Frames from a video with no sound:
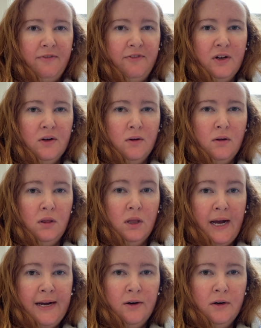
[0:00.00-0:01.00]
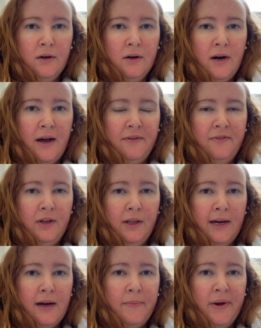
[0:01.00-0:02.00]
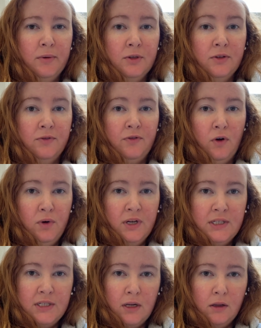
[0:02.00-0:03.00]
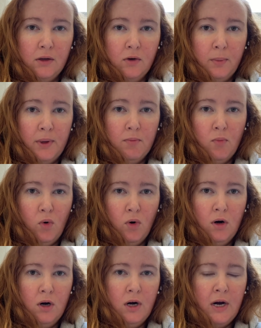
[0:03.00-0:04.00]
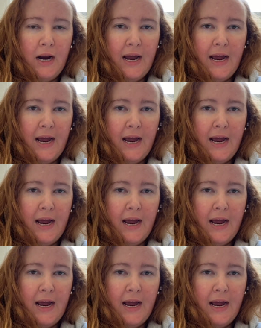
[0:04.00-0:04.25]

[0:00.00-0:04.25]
I feel lighter, I feel like I'm able to focus a little bit more